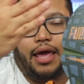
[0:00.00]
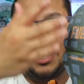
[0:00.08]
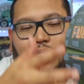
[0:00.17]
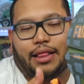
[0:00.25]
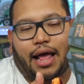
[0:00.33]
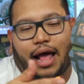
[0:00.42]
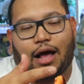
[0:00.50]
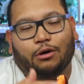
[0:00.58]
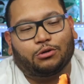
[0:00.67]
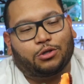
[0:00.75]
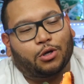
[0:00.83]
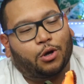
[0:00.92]
in the
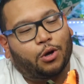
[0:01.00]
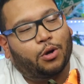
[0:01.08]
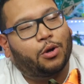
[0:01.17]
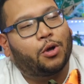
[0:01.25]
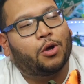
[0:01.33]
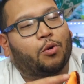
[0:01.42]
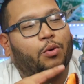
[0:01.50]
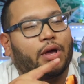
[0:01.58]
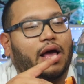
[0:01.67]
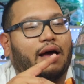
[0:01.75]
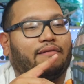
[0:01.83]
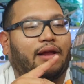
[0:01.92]
outsole we
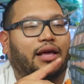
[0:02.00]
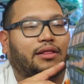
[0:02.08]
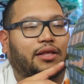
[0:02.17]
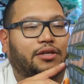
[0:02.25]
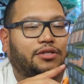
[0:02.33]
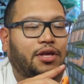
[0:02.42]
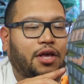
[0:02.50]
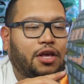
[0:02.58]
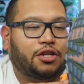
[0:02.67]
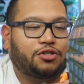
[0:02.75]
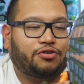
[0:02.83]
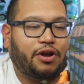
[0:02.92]
have like this
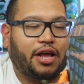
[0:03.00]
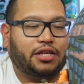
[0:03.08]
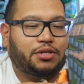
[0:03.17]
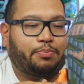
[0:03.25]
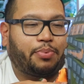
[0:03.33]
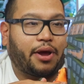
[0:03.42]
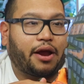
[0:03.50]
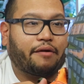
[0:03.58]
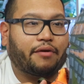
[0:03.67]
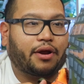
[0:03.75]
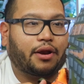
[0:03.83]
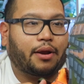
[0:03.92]

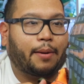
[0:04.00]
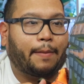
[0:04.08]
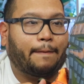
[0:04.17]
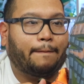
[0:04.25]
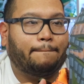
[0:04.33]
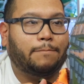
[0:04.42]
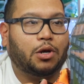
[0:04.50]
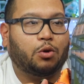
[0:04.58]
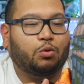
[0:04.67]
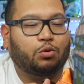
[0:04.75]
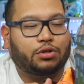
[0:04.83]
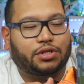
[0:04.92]
transparent
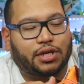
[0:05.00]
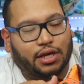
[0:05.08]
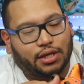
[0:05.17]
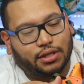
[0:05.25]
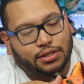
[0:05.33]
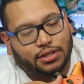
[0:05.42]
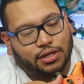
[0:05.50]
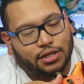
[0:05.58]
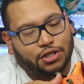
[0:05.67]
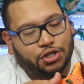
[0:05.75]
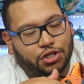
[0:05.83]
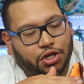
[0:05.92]
blue
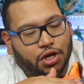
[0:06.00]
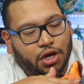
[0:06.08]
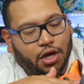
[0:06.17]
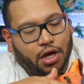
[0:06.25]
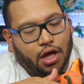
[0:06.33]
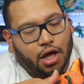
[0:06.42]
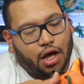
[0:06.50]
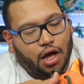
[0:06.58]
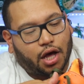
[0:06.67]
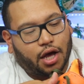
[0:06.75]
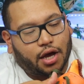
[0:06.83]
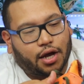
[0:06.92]
tintish
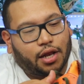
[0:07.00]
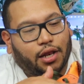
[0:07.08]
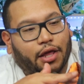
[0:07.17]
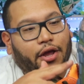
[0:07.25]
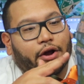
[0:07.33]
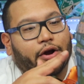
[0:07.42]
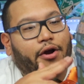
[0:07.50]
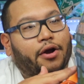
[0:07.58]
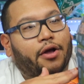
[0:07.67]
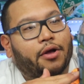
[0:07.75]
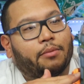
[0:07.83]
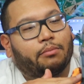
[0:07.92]
uh,
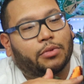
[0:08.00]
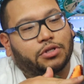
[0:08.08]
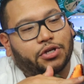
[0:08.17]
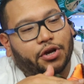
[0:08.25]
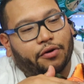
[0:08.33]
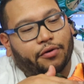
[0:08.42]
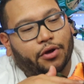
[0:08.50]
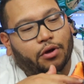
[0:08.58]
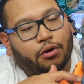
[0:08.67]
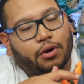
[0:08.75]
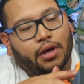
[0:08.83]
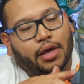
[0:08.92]
clear
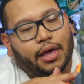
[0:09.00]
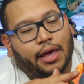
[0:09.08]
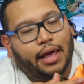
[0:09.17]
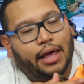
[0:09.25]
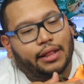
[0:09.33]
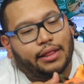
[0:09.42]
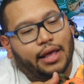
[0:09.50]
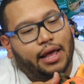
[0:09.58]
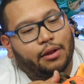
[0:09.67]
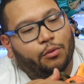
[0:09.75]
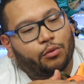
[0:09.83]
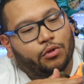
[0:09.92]
material and
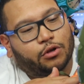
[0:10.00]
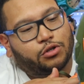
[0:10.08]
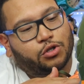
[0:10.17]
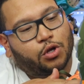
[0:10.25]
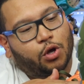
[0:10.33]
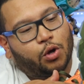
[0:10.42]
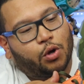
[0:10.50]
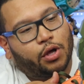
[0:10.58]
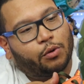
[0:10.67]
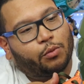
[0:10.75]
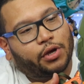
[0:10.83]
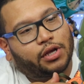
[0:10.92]
then the sole
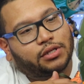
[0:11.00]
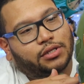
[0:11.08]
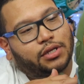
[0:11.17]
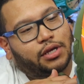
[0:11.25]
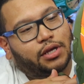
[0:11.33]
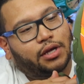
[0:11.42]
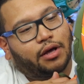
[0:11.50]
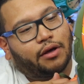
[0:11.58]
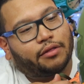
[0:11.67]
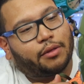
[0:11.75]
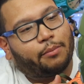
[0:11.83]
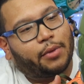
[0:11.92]
we can see
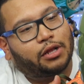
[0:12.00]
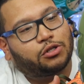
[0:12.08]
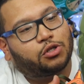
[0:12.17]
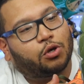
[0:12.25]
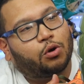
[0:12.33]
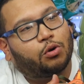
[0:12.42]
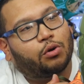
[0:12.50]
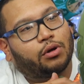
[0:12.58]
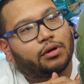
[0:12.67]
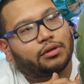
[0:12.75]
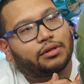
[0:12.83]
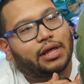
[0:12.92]
the midsole
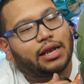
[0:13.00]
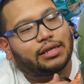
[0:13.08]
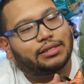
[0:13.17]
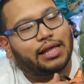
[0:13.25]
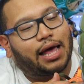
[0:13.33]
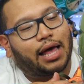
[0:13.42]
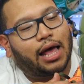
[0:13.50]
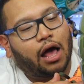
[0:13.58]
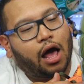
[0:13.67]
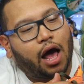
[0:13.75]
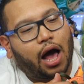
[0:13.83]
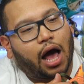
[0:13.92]
that is that
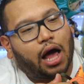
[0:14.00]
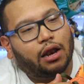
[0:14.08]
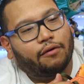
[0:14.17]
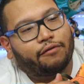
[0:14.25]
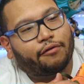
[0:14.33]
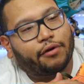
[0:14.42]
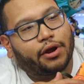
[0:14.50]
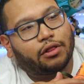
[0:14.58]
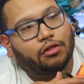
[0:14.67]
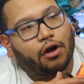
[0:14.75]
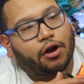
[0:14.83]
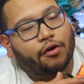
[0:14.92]
olive
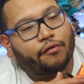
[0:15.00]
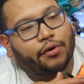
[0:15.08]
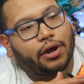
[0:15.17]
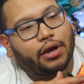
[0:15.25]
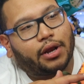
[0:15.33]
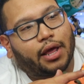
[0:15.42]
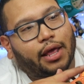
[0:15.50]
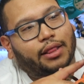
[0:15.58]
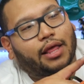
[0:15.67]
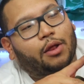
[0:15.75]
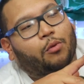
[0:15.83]
green dark green and